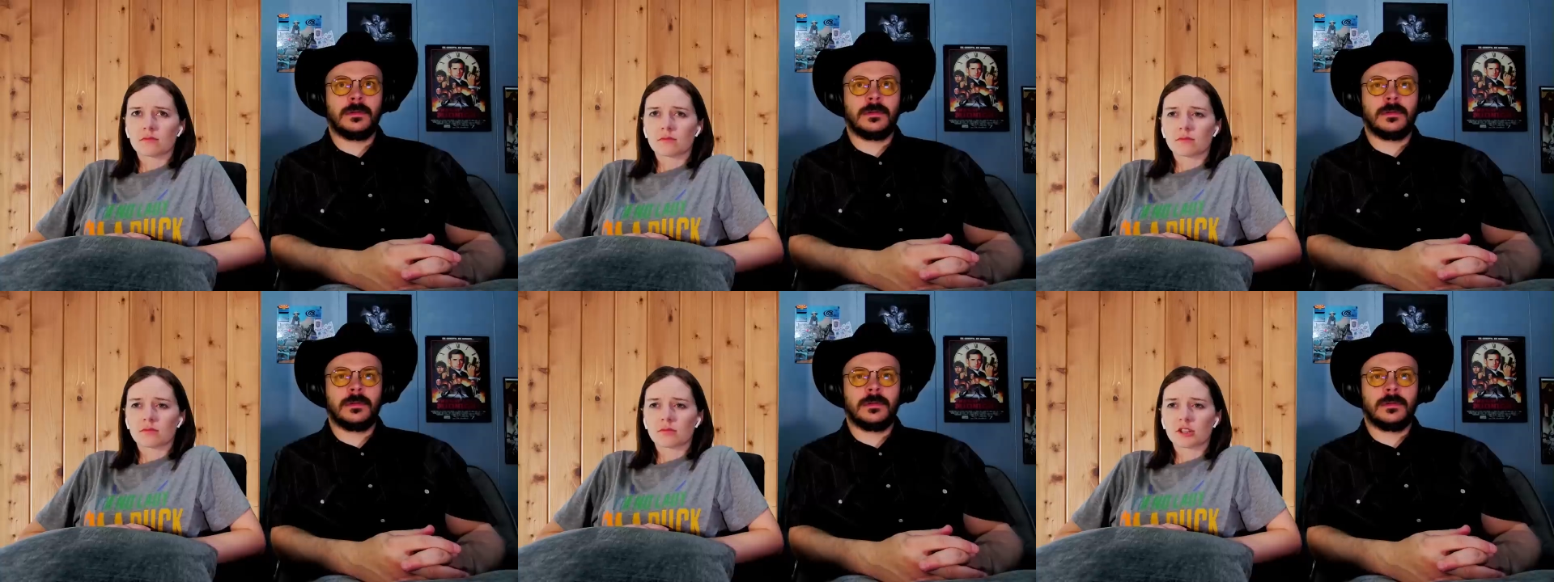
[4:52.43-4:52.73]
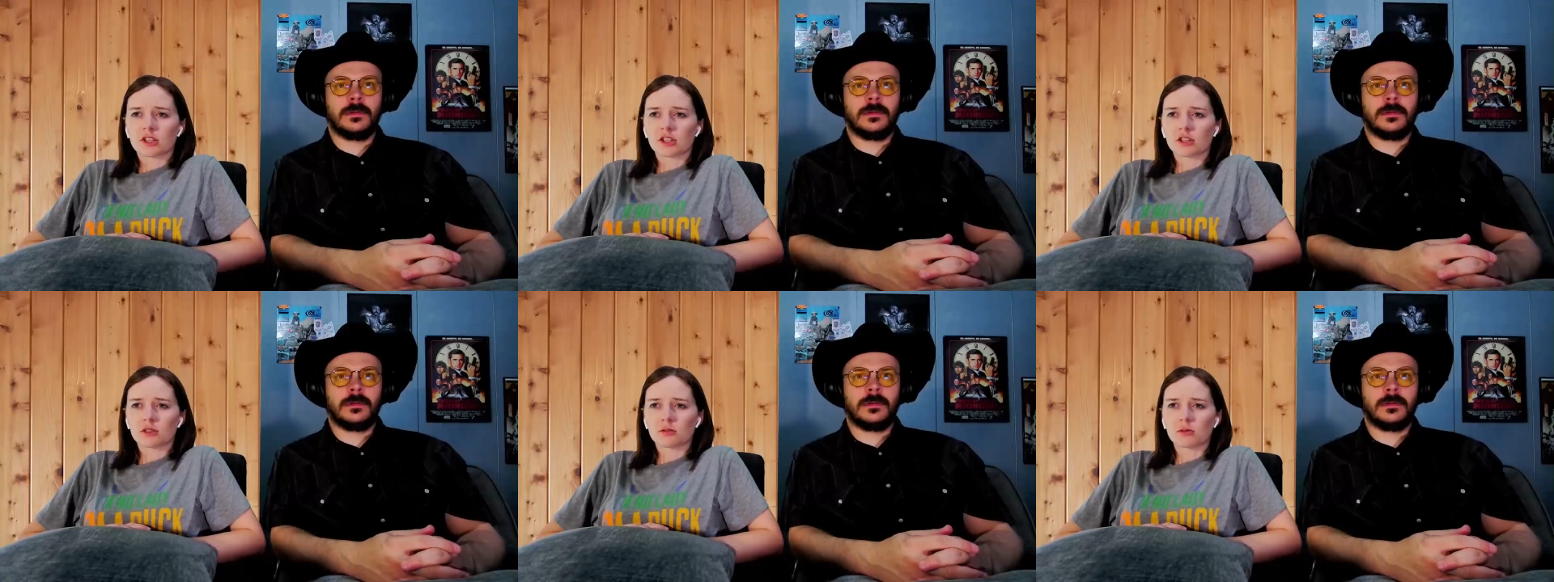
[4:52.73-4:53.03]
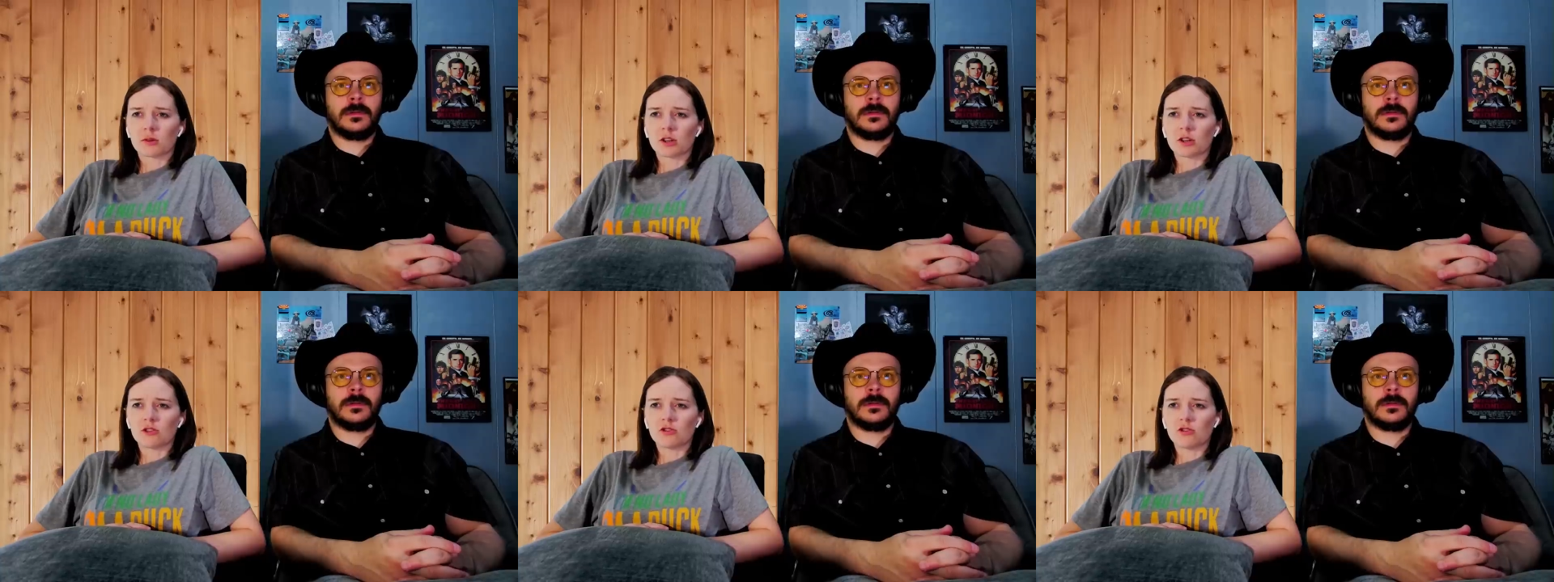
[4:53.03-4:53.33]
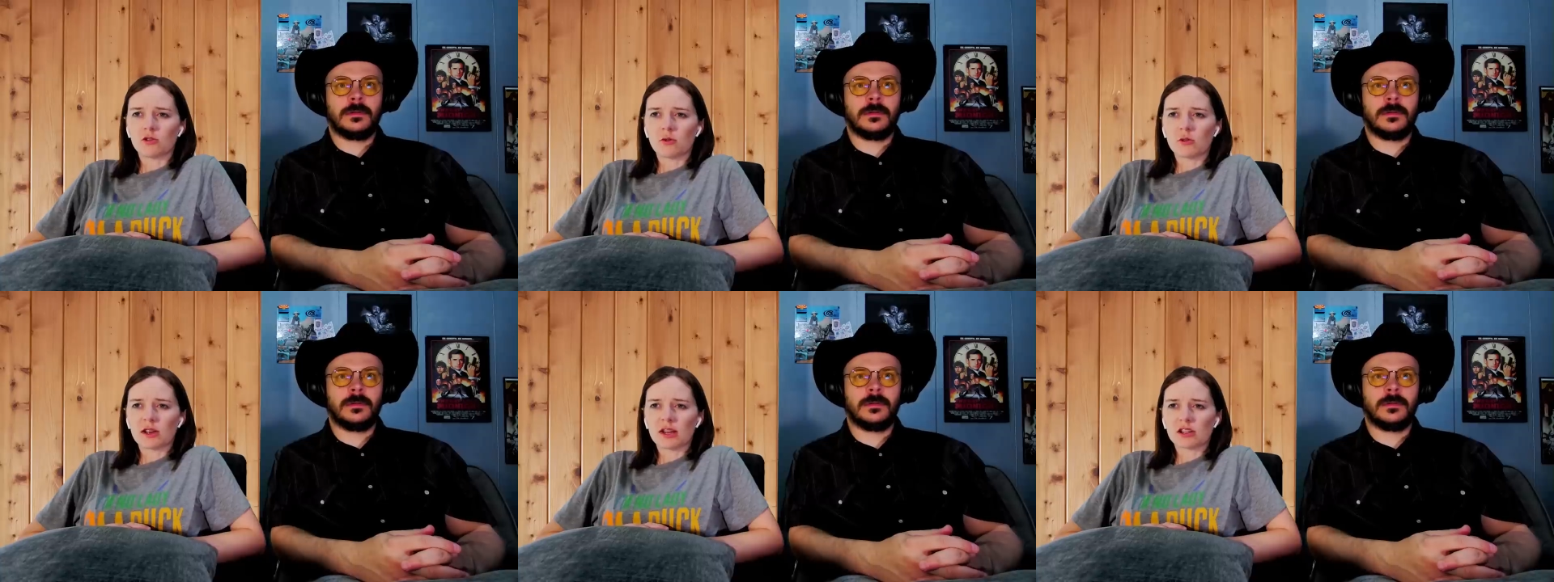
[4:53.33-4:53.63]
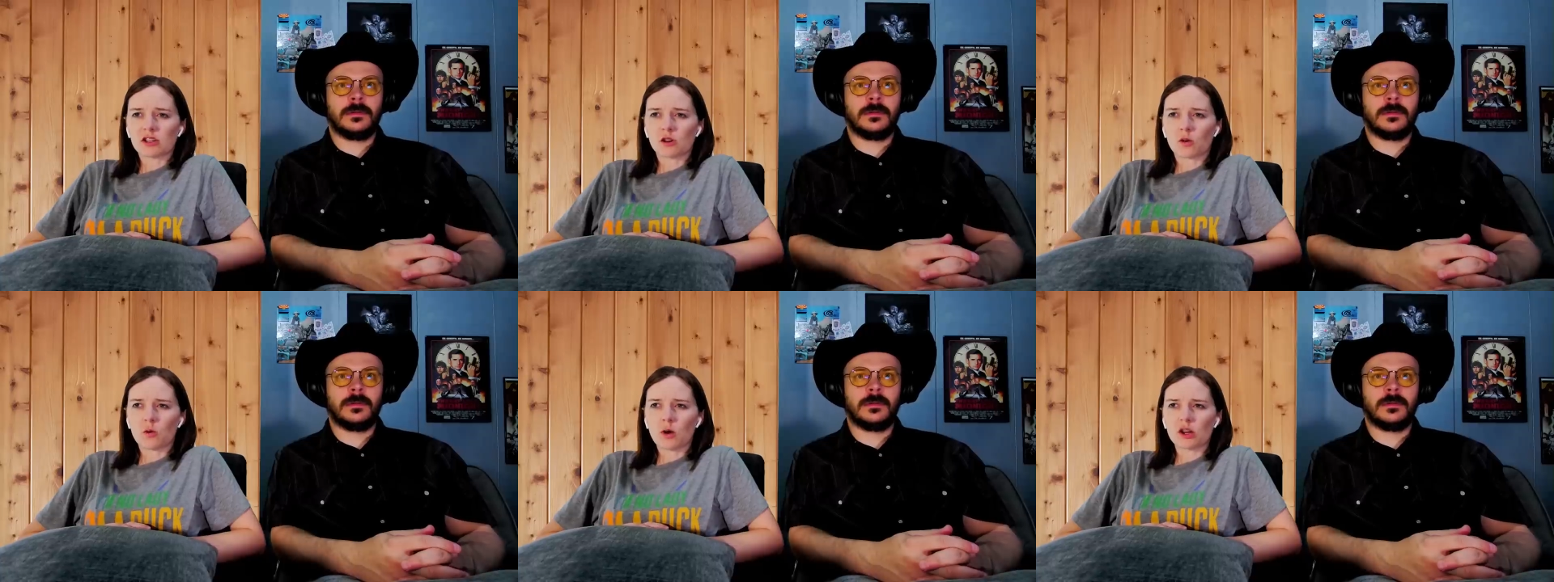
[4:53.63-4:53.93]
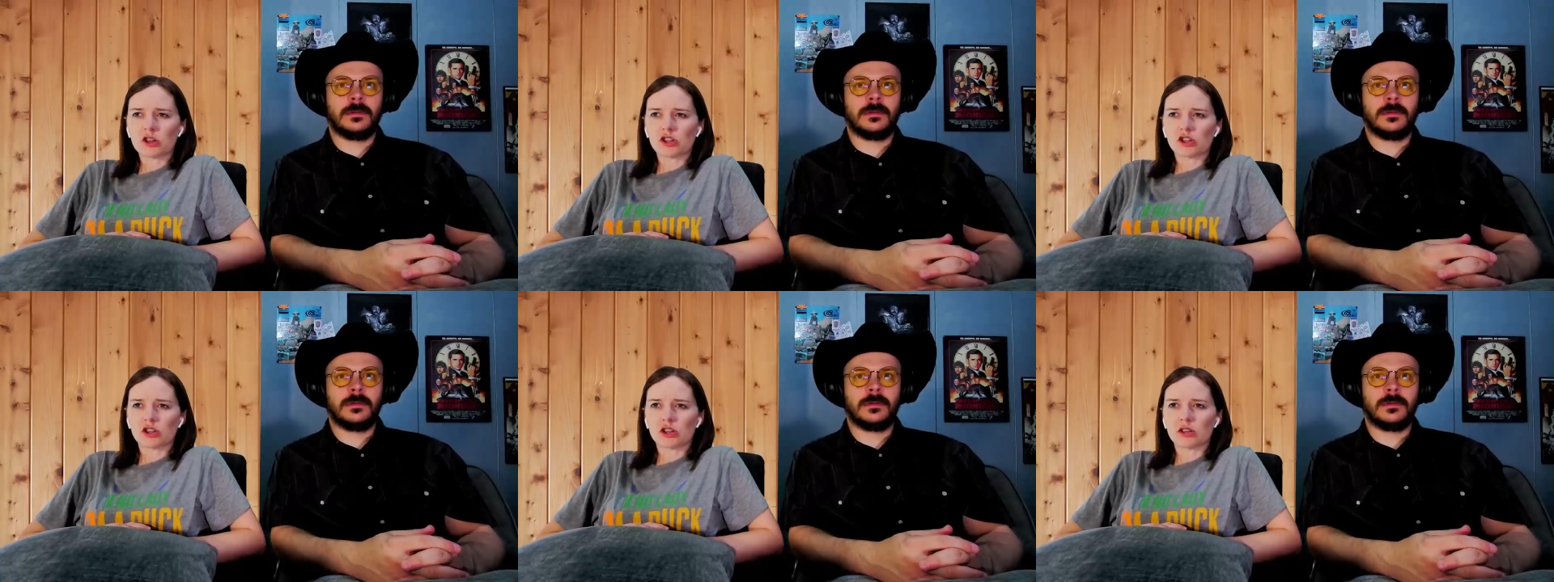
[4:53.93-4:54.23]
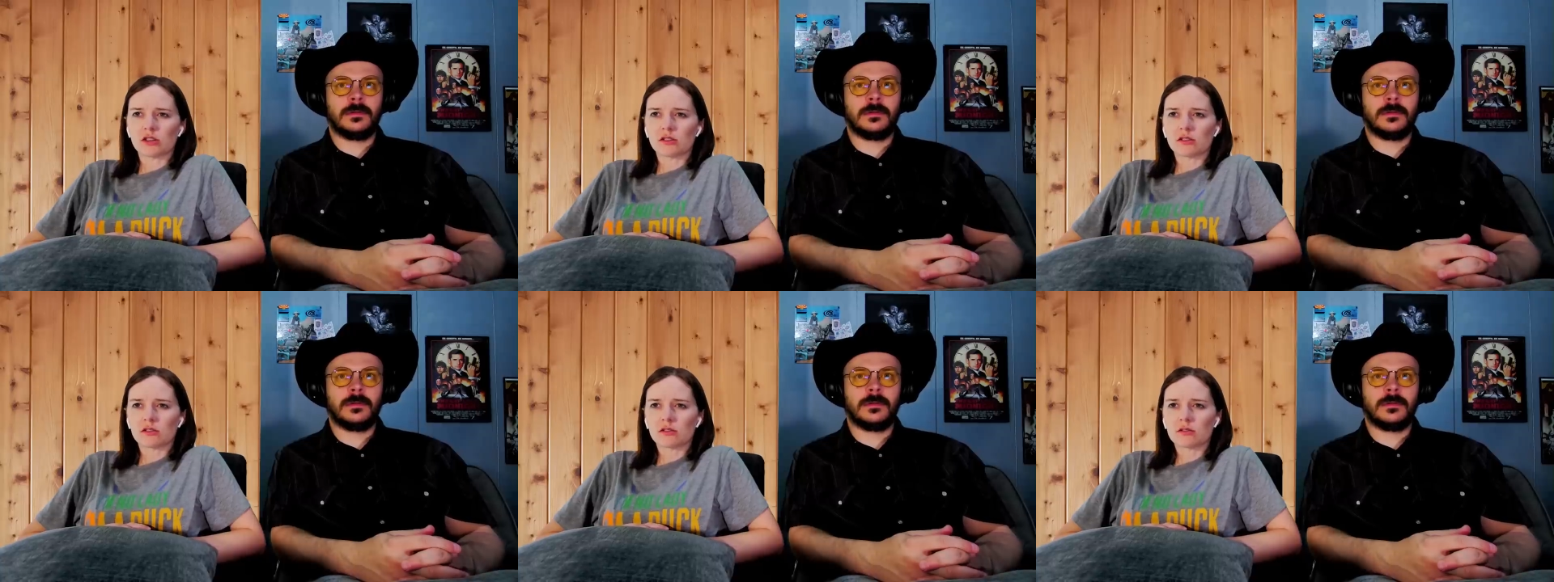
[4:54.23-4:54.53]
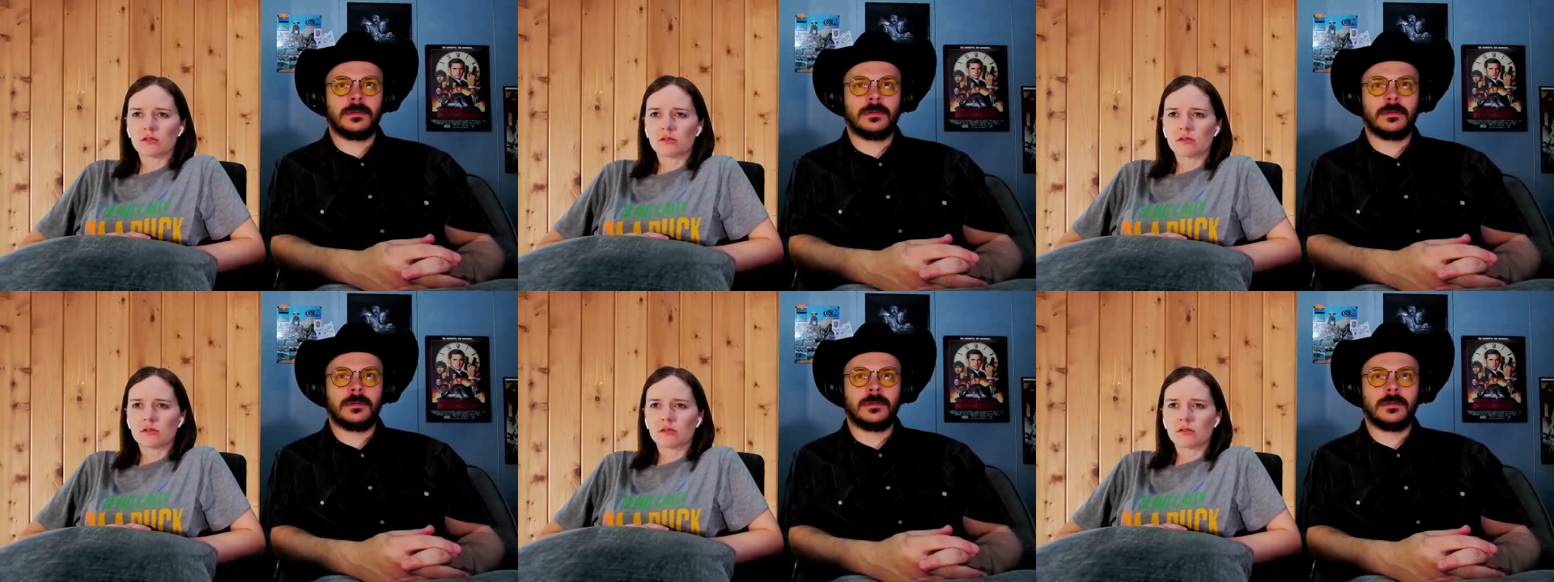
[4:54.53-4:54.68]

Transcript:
Speaker 1: That's why you don't ask questions.